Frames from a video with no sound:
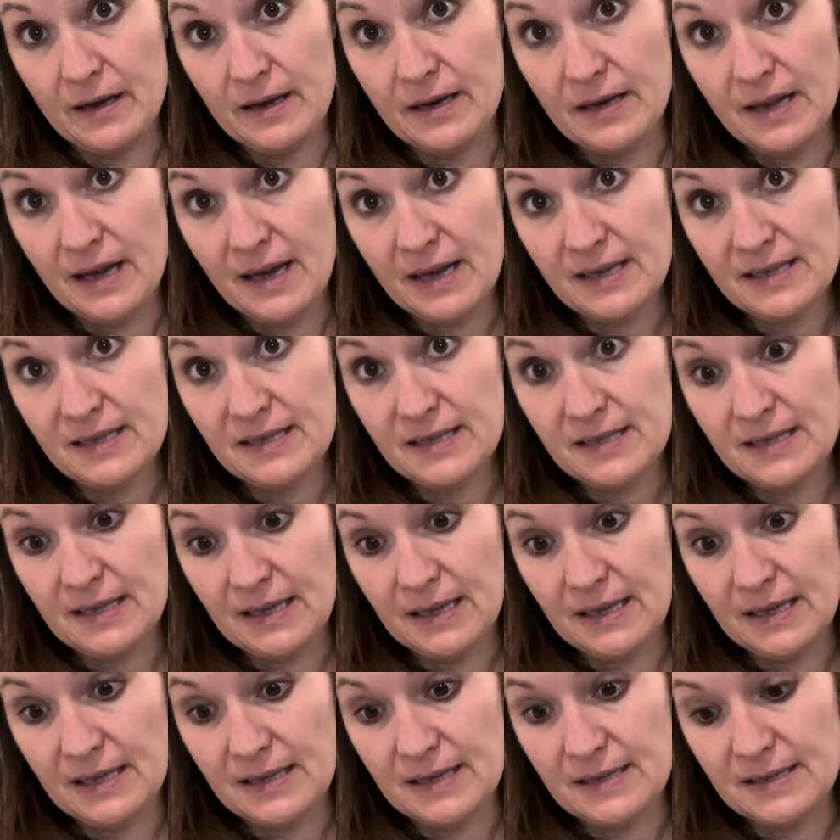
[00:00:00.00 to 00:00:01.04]
next
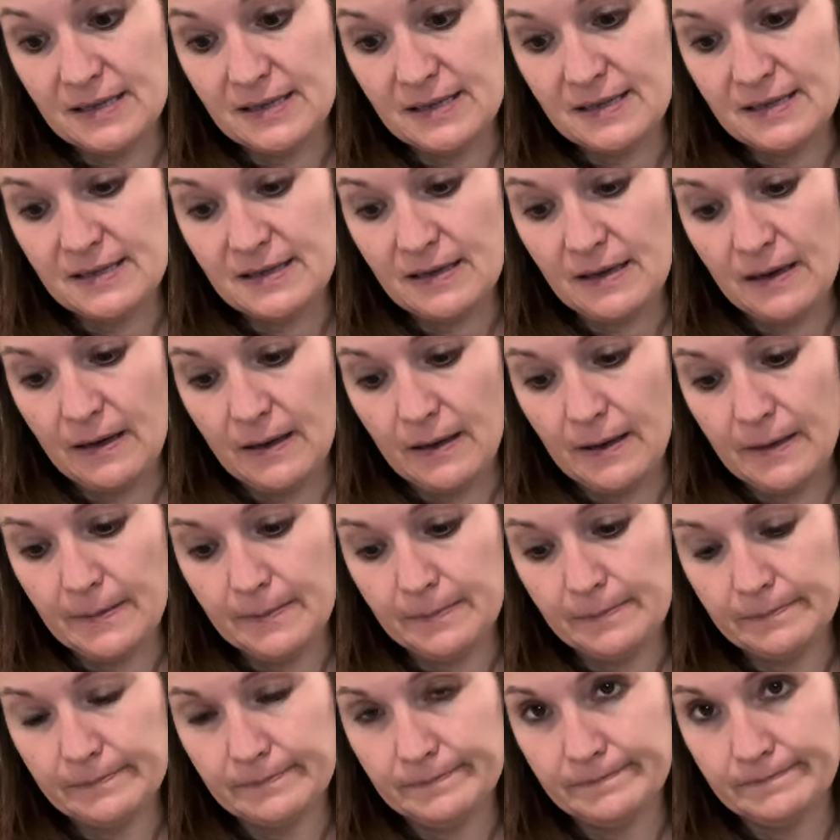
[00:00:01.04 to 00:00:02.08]
is
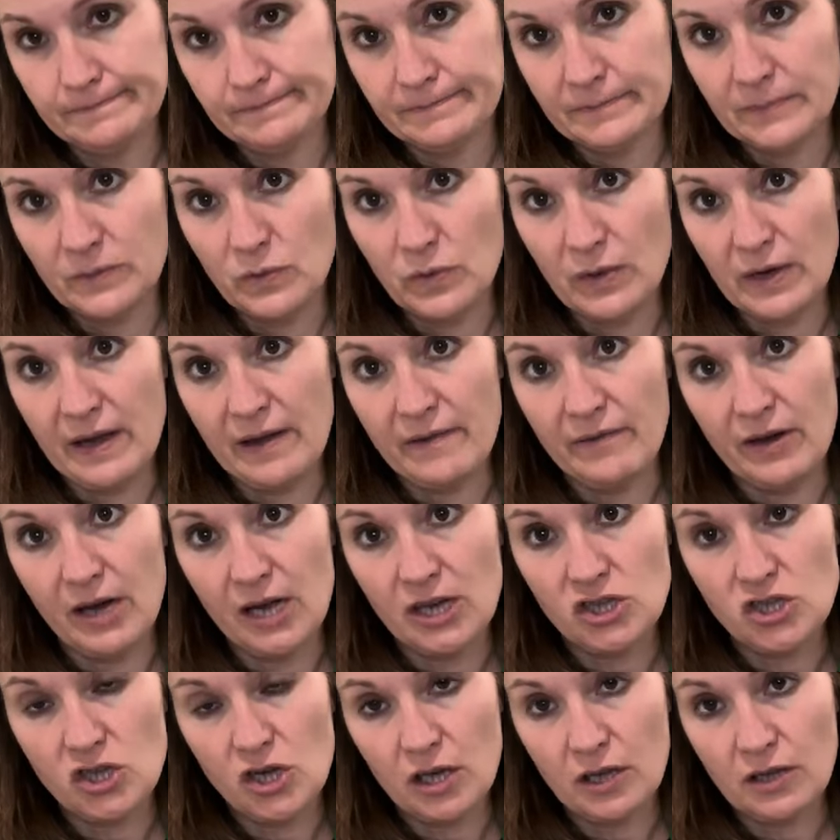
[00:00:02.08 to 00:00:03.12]
we have
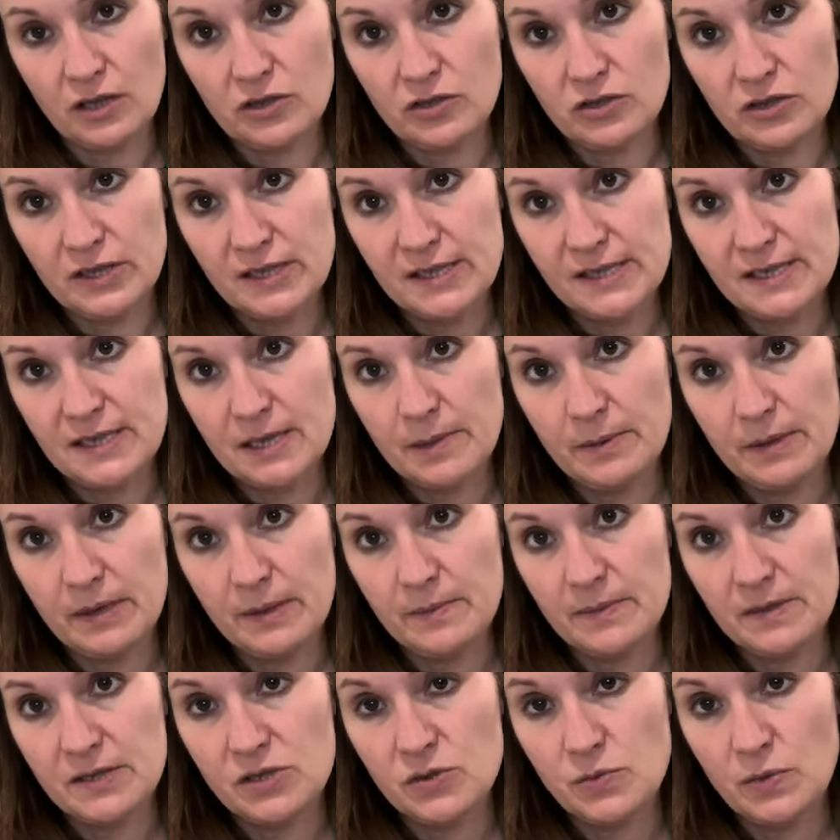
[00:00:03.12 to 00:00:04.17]
hot chocolate cookies coming up
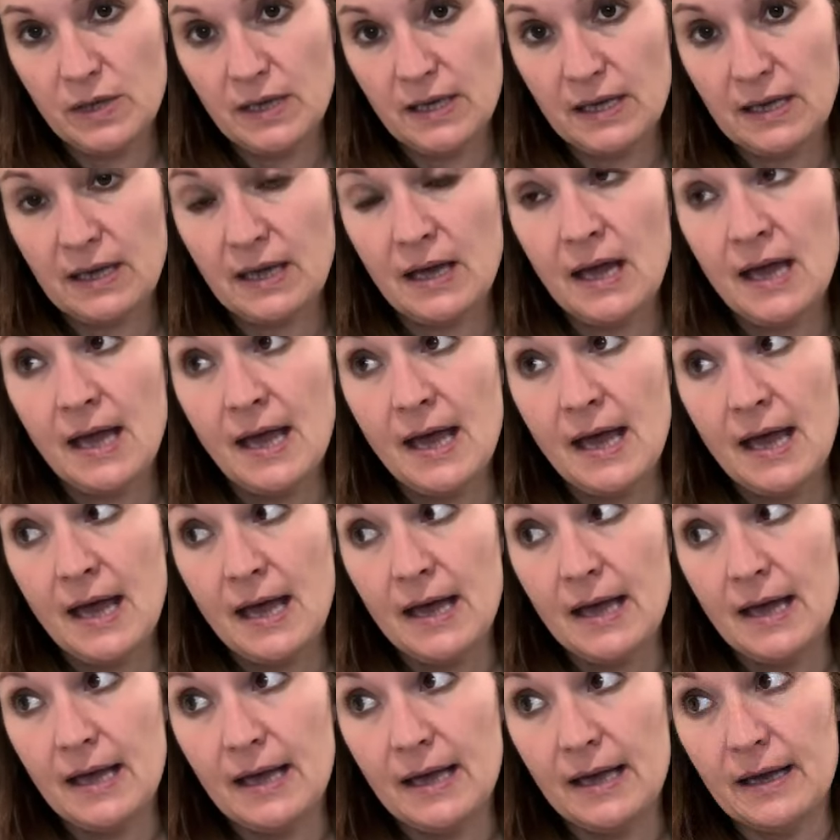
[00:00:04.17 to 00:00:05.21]
this week,
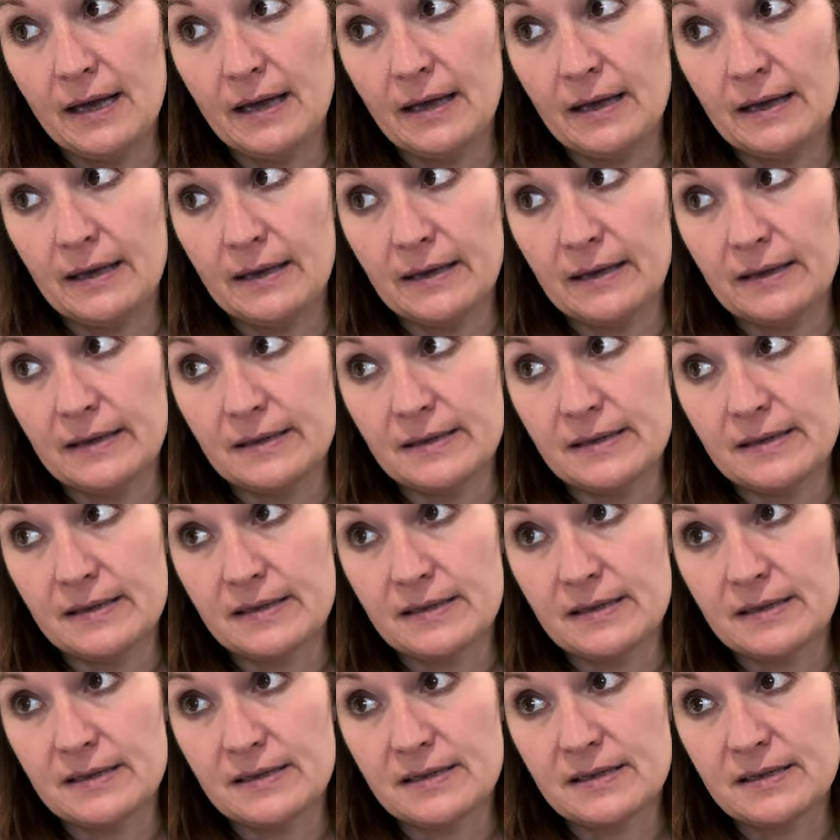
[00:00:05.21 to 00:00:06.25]

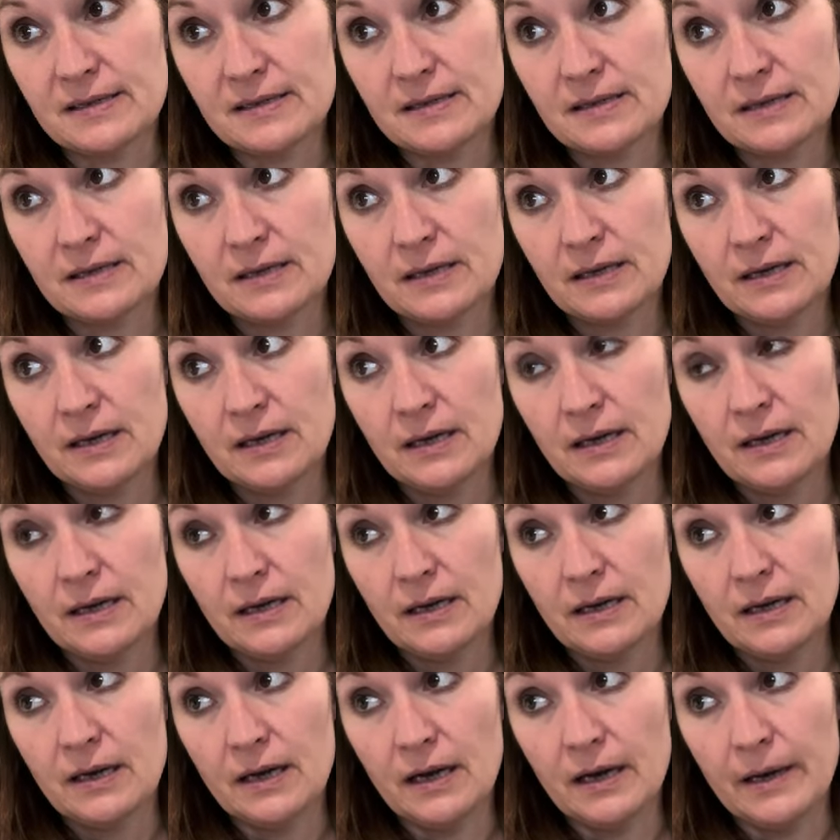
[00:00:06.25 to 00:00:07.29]
and
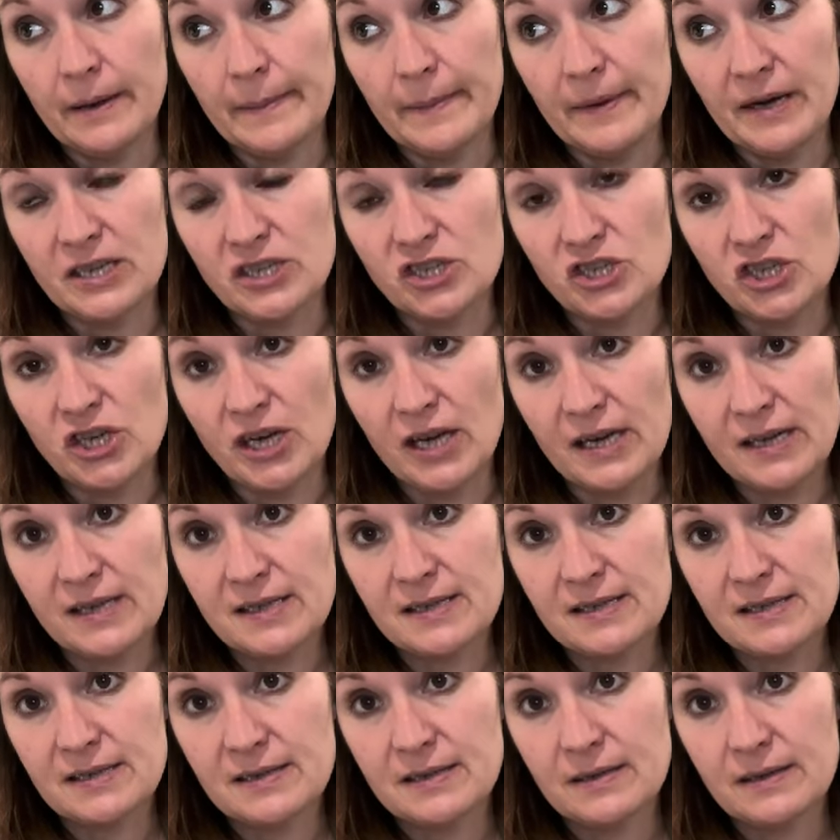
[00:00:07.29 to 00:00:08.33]
a
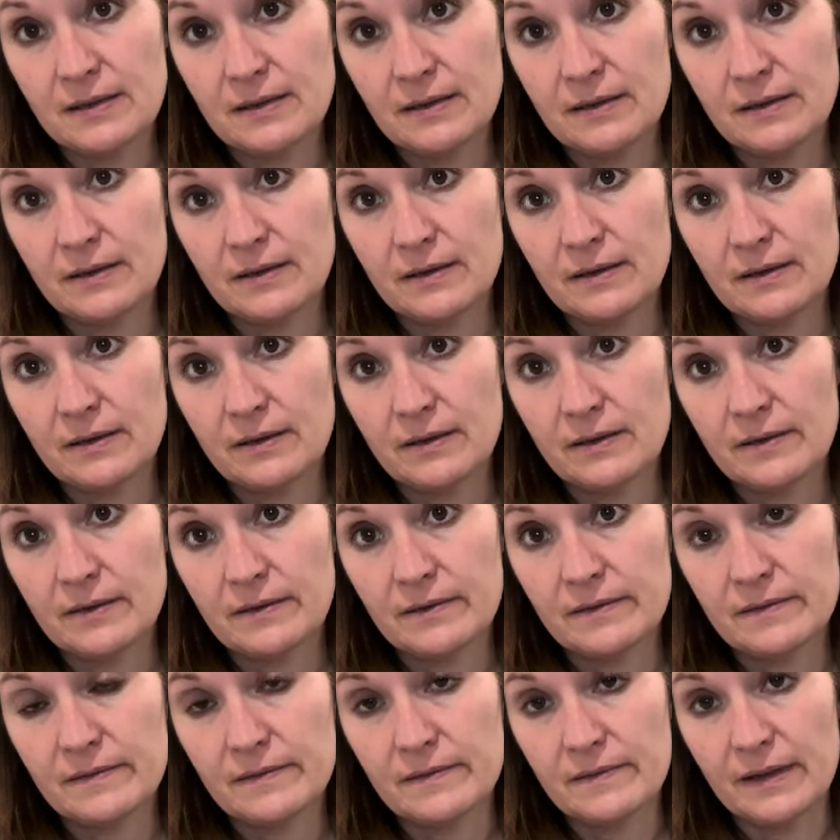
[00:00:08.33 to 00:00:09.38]
Chex
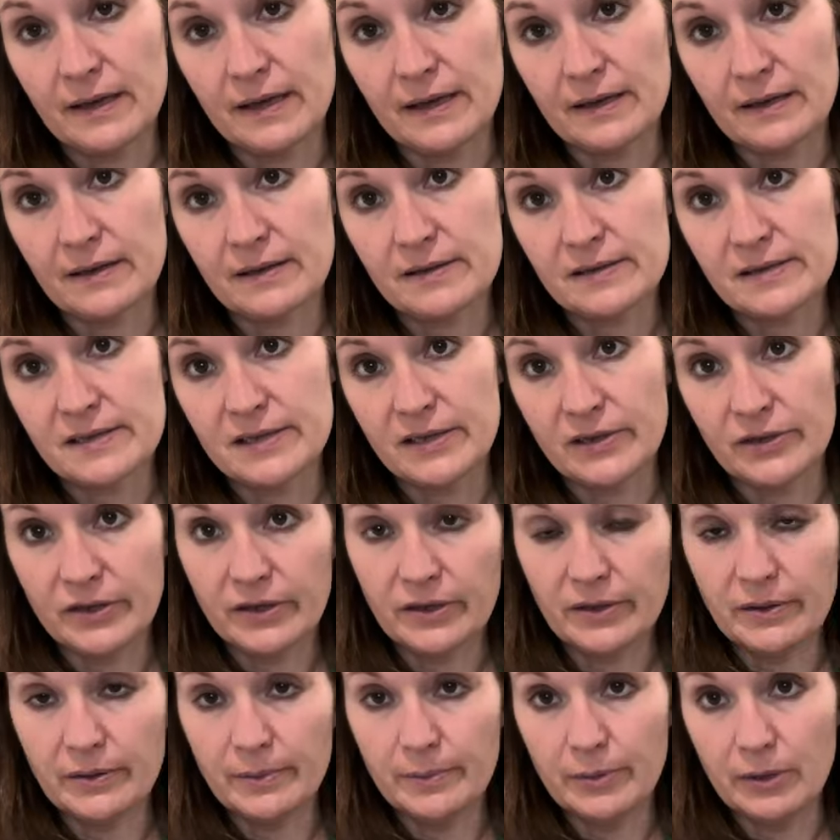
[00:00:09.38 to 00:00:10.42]
like
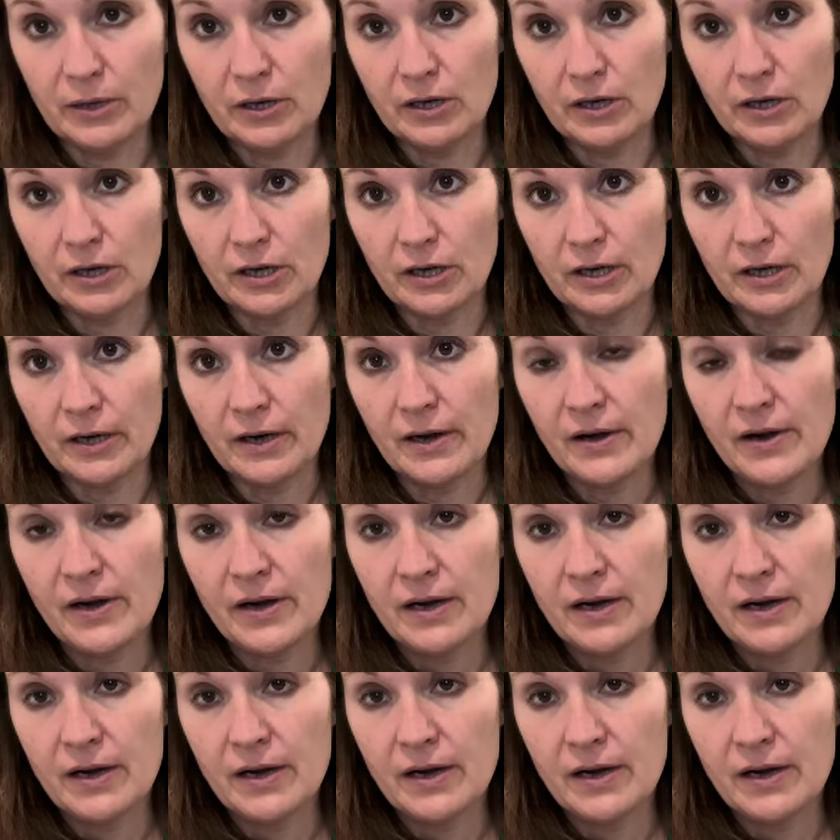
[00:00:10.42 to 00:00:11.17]
cereal bar